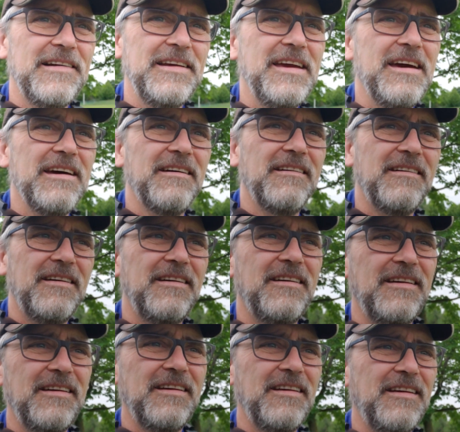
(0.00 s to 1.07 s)
yeah,
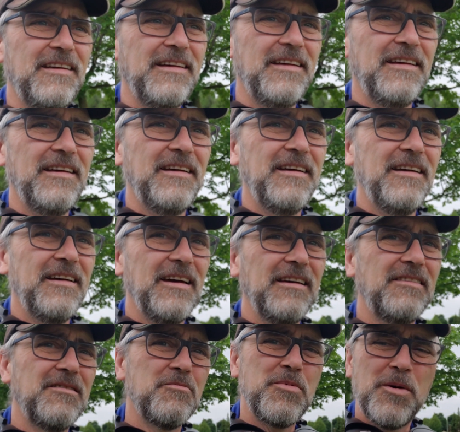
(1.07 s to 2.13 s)

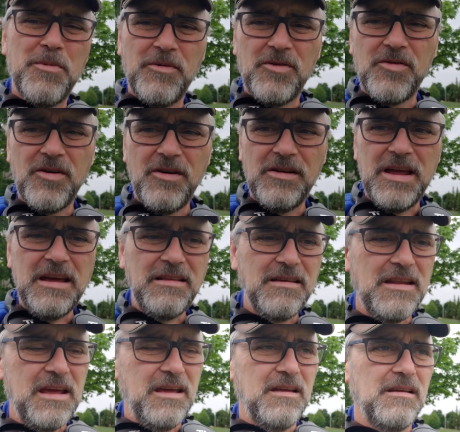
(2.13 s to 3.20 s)
that's the purpose for our day
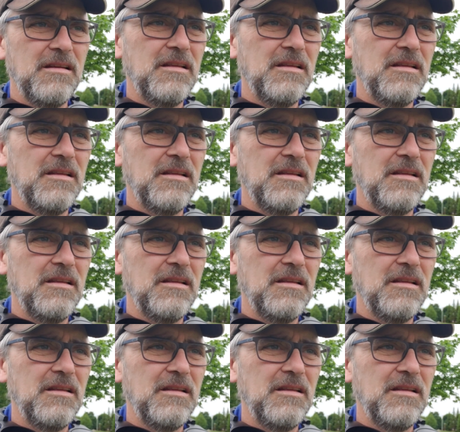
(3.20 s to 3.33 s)
today